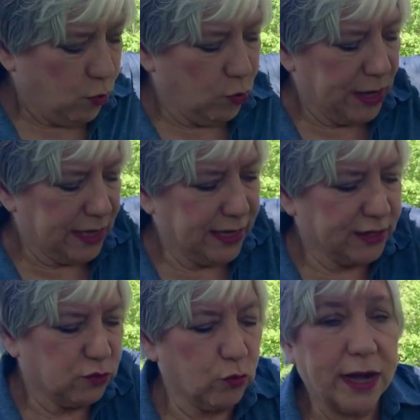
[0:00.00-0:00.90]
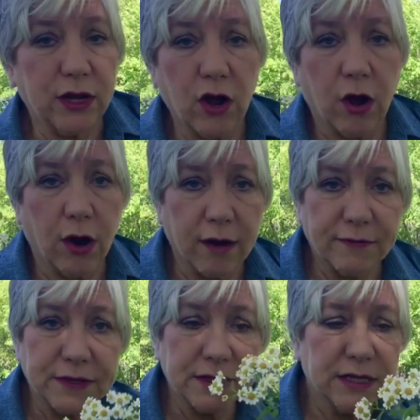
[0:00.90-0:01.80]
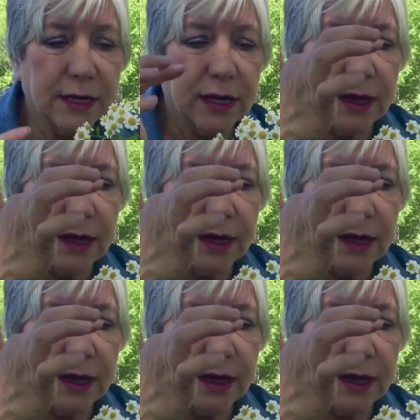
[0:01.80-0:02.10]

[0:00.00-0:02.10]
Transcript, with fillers: When it's ready to harvest,